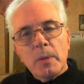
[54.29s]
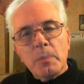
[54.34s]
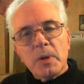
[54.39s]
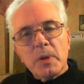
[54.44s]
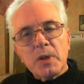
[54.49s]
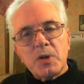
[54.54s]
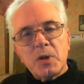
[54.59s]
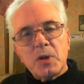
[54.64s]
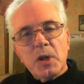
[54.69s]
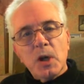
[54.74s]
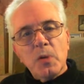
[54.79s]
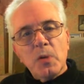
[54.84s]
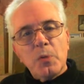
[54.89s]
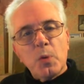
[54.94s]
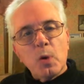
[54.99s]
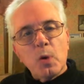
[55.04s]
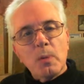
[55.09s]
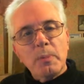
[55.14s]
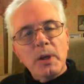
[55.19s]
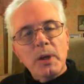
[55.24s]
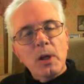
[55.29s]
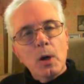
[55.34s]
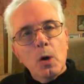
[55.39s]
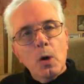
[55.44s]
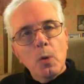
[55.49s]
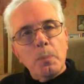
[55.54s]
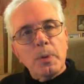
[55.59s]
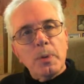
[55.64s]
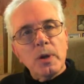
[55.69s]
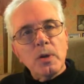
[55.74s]
it must therefore
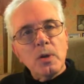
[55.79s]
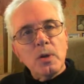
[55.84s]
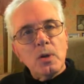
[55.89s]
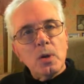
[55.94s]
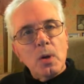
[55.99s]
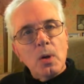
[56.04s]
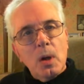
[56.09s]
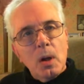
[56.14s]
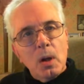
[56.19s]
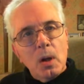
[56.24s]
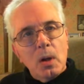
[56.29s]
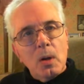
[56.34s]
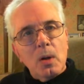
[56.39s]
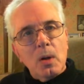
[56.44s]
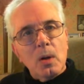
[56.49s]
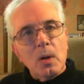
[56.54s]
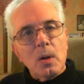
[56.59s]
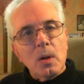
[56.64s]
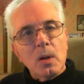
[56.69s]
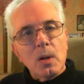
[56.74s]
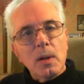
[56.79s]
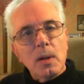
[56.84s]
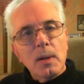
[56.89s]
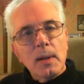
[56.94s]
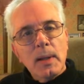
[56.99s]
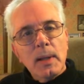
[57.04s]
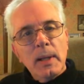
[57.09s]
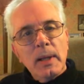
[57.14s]
be open to all.